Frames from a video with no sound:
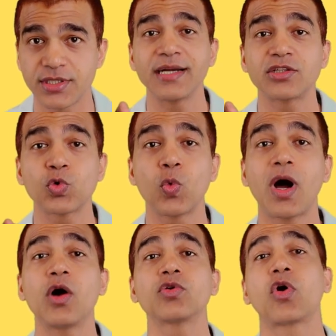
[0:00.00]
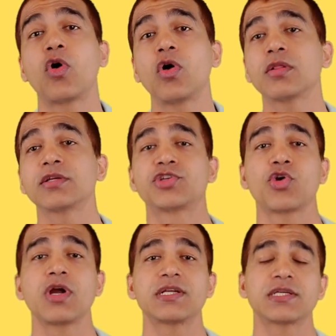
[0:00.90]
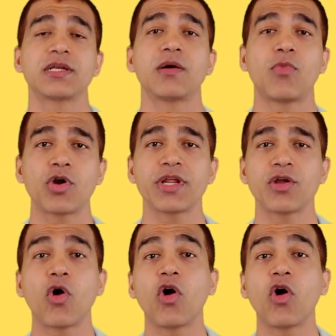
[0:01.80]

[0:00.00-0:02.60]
And throughout all the joints in our body,